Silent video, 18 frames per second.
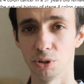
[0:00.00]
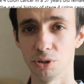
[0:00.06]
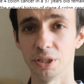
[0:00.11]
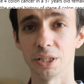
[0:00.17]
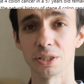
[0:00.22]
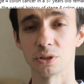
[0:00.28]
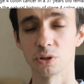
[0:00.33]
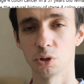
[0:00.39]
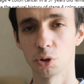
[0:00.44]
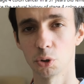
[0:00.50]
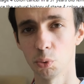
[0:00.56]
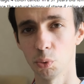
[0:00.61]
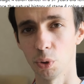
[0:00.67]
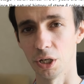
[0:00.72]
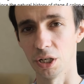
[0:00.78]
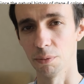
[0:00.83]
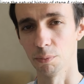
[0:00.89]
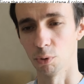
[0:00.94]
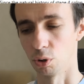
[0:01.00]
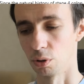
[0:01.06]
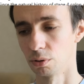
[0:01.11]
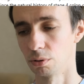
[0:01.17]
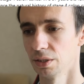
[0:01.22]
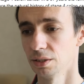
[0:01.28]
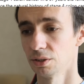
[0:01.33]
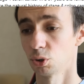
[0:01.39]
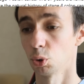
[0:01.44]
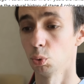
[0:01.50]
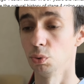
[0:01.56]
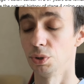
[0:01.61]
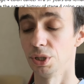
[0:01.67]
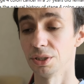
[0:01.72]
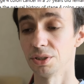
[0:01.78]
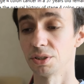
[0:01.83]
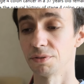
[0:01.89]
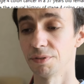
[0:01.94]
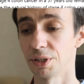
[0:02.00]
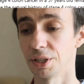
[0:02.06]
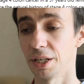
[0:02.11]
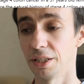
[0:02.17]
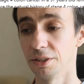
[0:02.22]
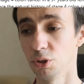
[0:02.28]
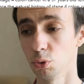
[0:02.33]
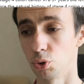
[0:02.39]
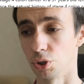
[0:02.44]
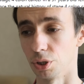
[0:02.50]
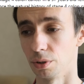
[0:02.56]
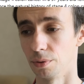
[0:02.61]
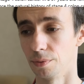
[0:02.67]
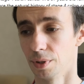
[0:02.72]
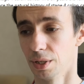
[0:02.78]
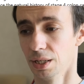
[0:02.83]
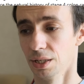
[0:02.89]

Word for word: it doesn't grow anymore. So that's very unusual.